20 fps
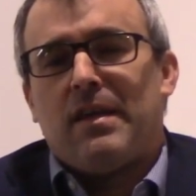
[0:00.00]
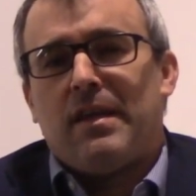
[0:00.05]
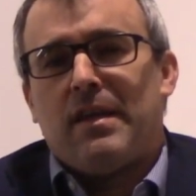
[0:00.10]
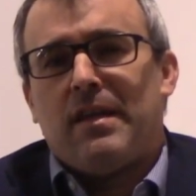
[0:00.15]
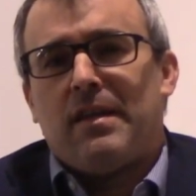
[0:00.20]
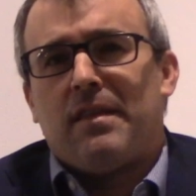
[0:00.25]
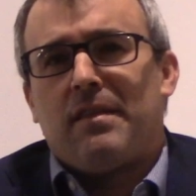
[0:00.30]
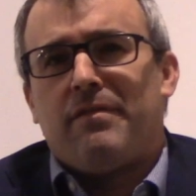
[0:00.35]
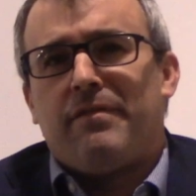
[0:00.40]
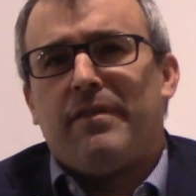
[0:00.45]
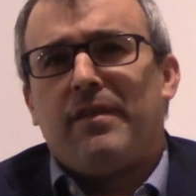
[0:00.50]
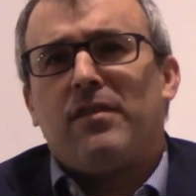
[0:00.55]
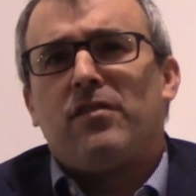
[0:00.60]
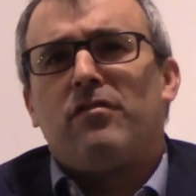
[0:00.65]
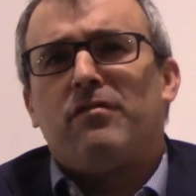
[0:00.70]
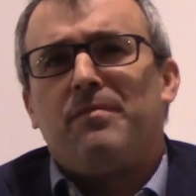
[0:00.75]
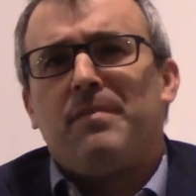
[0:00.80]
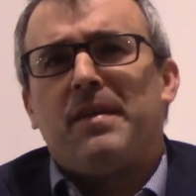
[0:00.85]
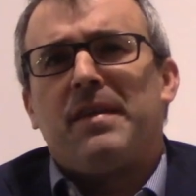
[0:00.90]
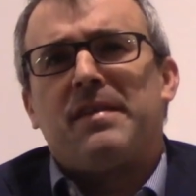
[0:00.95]
in the field
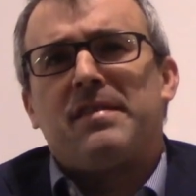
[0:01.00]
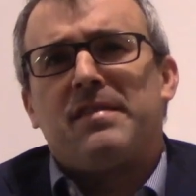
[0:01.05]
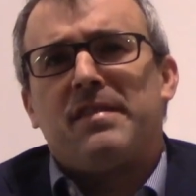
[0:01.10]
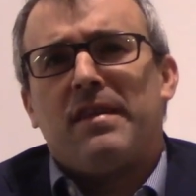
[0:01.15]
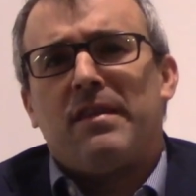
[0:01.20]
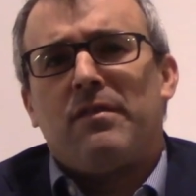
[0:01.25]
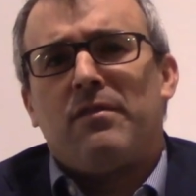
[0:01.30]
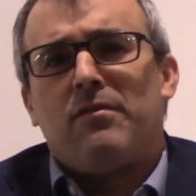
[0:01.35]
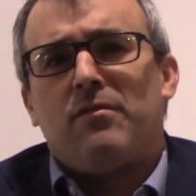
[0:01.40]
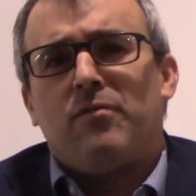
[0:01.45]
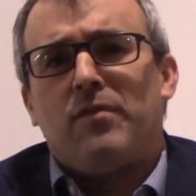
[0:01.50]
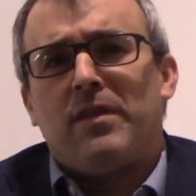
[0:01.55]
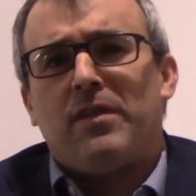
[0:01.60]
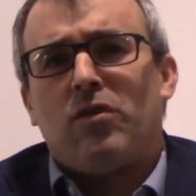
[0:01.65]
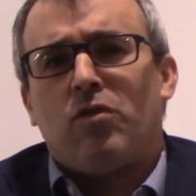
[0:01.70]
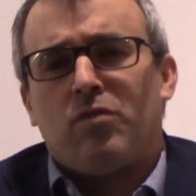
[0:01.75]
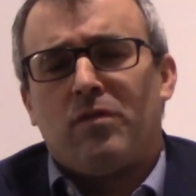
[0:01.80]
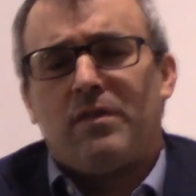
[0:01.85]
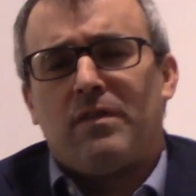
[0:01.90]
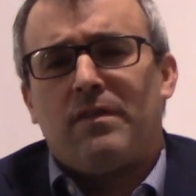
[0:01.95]
of medicine. We
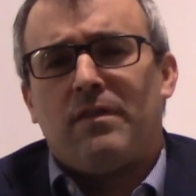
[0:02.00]
don't